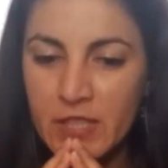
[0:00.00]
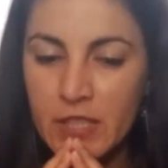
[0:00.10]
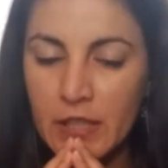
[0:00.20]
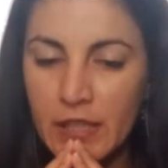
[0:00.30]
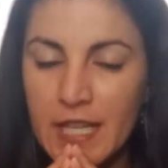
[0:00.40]

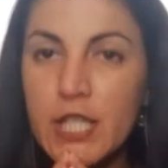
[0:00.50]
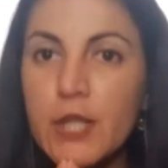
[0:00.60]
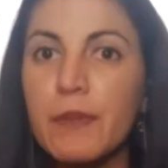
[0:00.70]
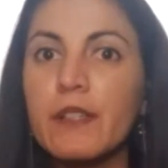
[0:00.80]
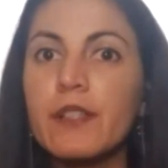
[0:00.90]

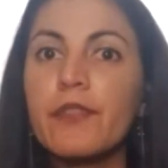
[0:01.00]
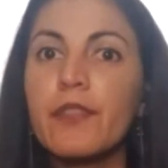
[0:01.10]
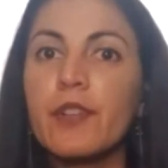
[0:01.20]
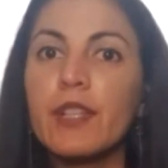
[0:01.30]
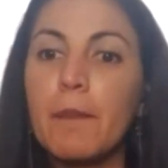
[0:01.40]
experts
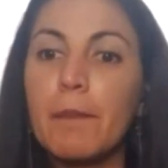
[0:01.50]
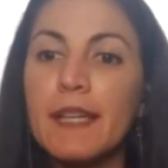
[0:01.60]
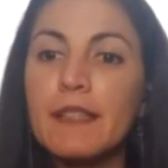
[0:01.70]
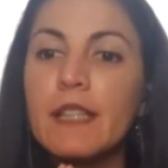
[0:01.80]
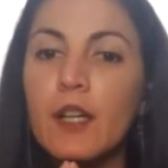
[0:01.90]
from the
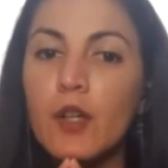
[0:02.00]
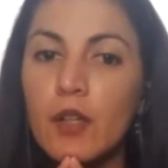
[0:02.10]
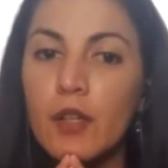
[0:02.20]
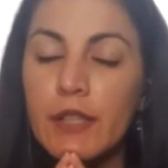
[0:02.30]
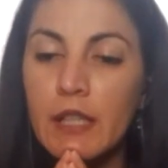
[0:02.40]

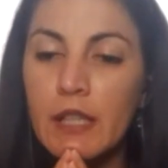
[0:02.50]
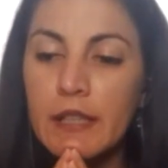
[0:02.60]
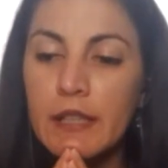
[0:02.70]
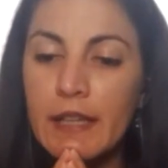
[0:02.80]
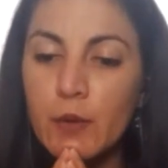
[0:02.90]
Pentagon
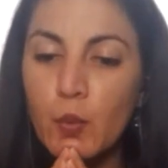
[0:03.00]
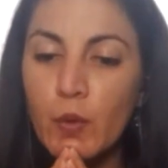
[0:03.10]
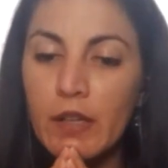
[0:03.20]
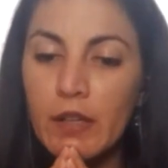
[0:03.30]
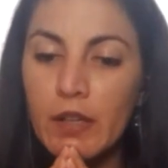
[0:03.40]
that
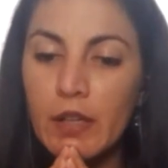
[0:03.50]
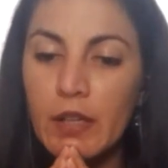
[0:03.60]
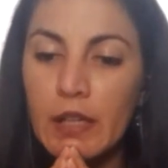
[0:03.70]
were